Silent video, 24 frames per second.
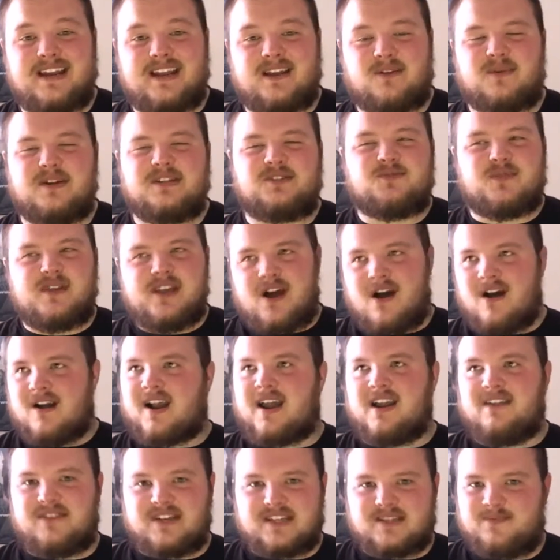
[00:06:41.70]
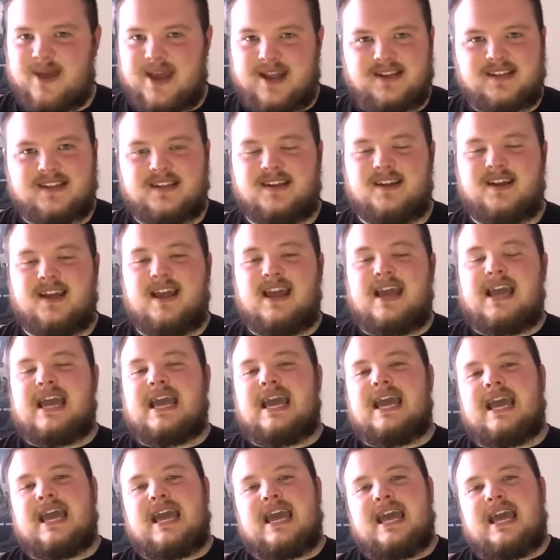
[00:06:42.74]
ending, which we all kind of expected,
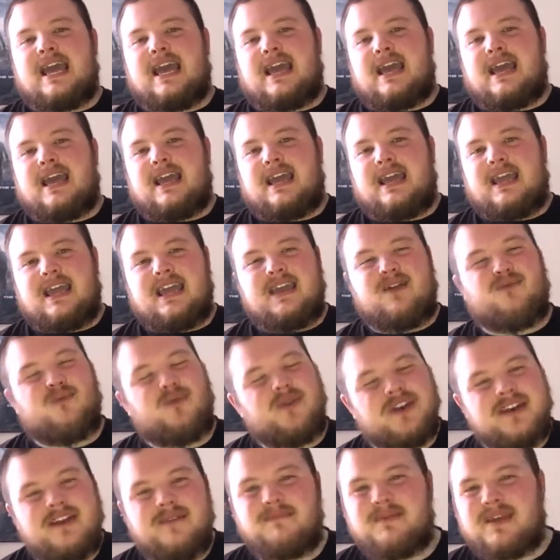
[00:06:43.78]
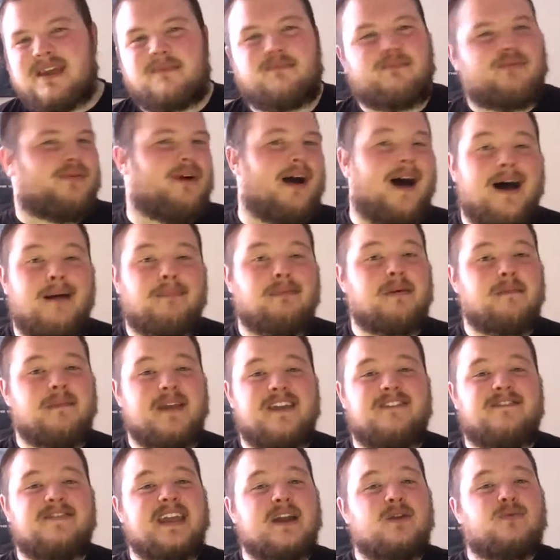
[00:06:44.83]
it wouldn't be a problem
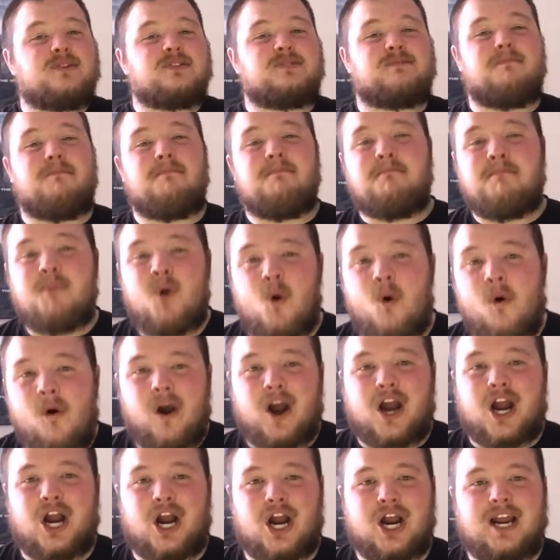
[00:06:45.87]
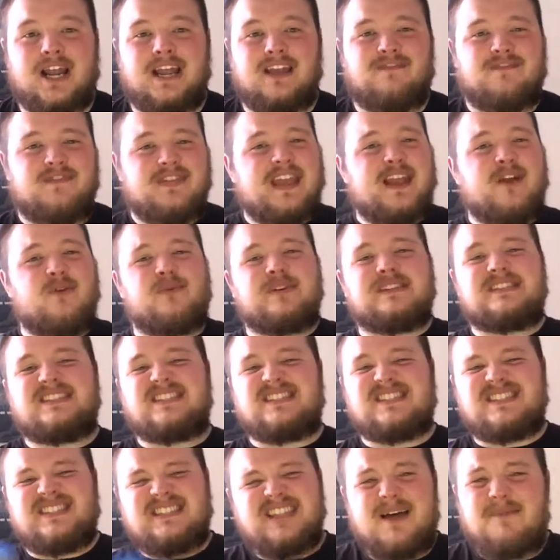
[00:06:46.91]
if there was more. If there
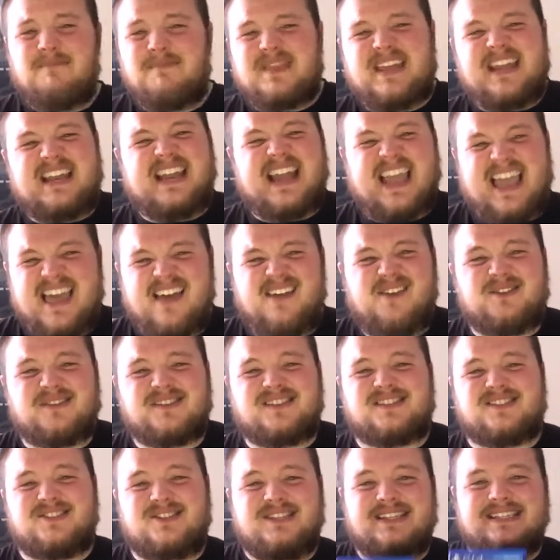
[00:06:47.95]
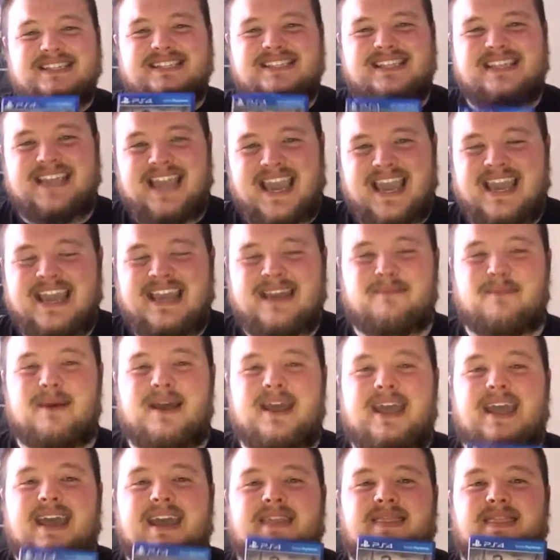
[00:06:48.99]
was something else to this game.
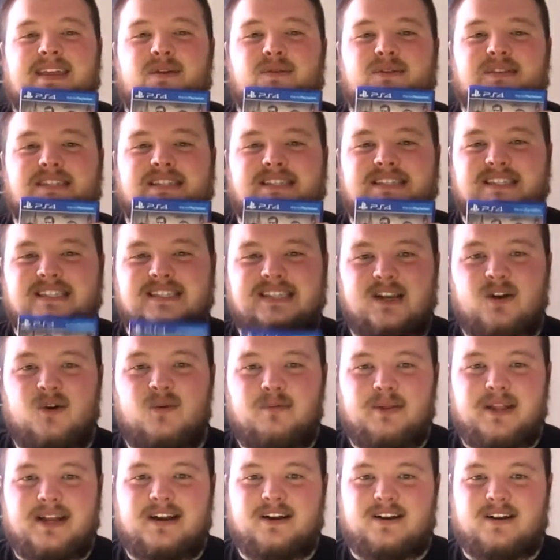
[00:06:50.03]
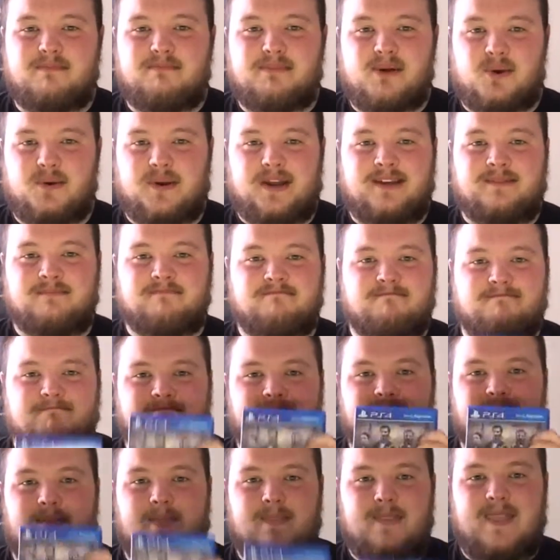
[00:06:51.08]
There is a single player component.
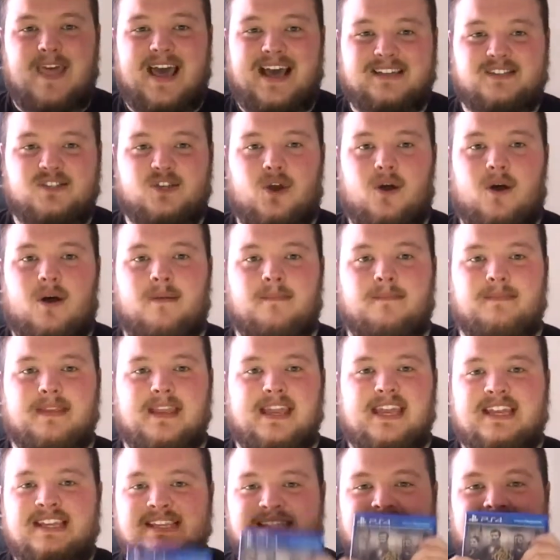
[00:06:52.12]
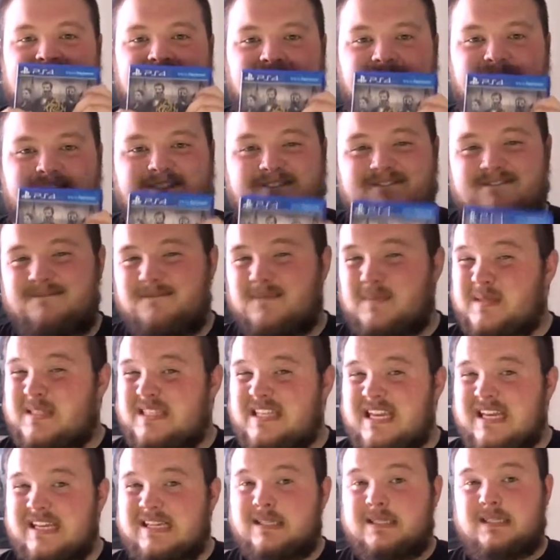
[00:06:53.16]
That's all. It is a
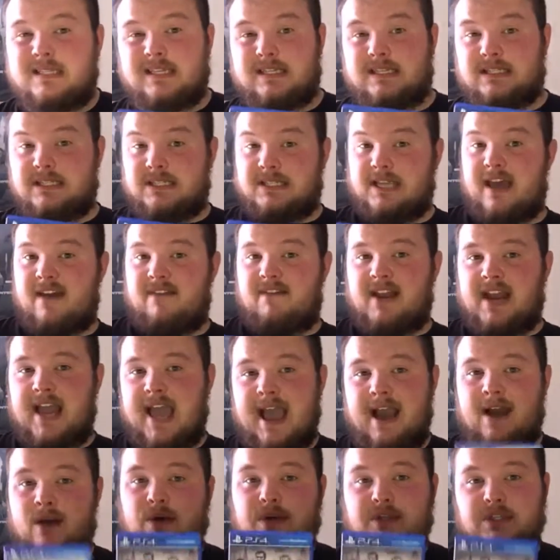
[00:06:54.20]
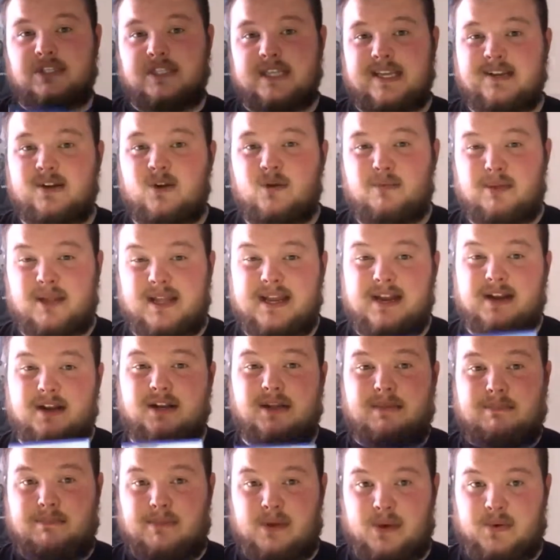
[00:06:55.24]
6 to 7 hour single player
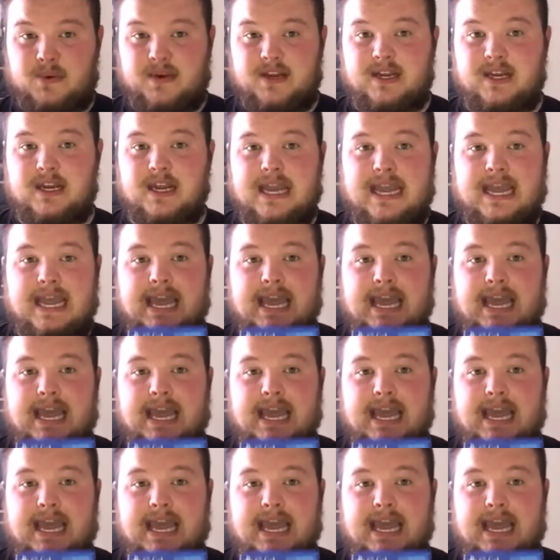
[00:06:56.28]
component.